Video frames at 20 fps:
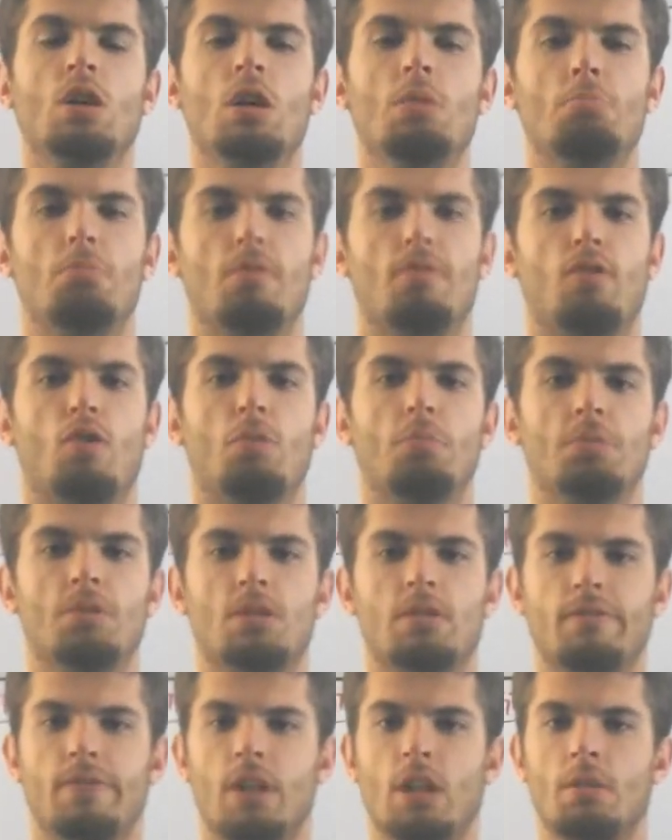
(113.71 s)
performance
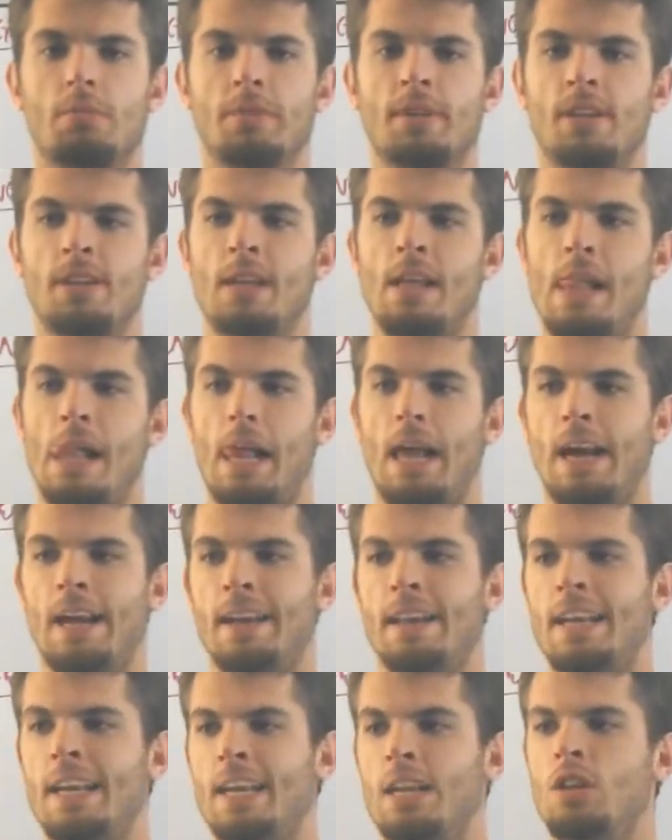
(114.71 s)
development and
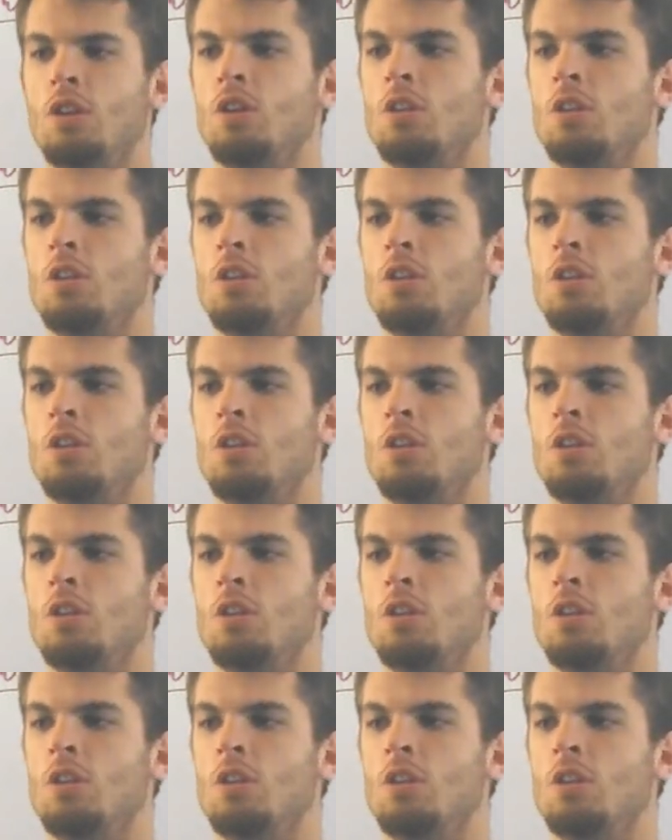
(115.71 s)
in